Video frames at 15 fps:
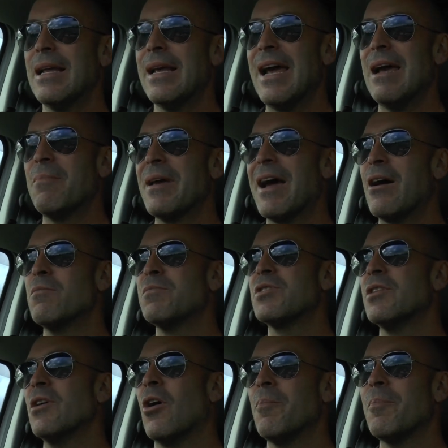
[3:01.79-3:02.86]
Then it'll be home
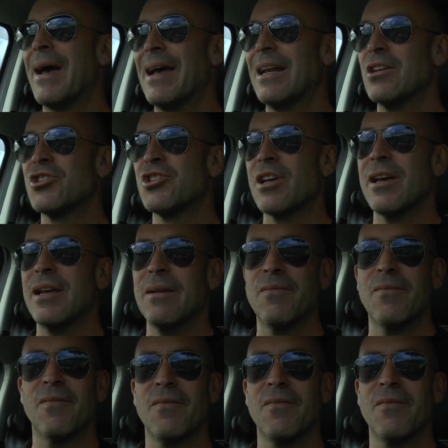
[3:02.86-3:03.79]
tonight, back to the Jeep.